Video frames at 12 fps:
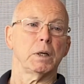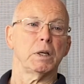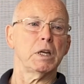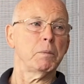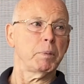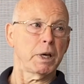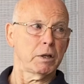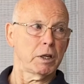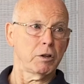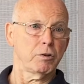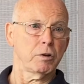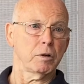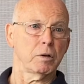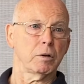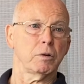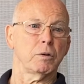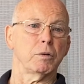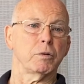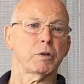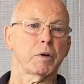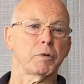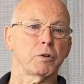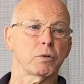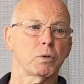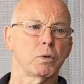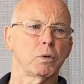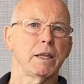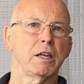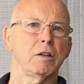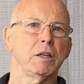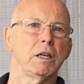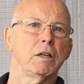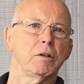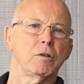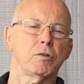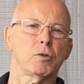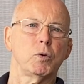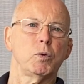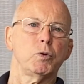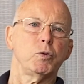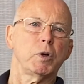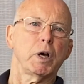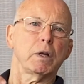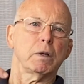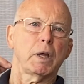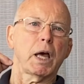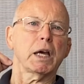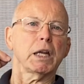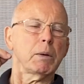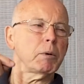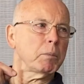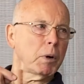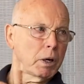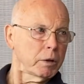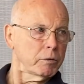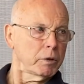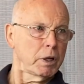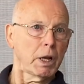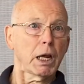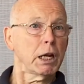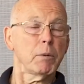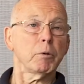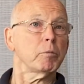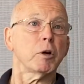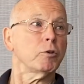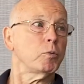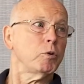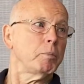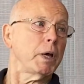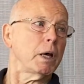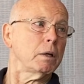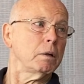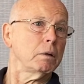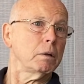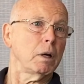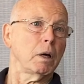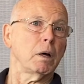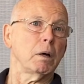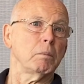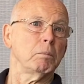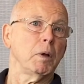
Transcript: Didn't pay attention to the stuff in school. In school, you got academic marks. And academic marks weren't bad. One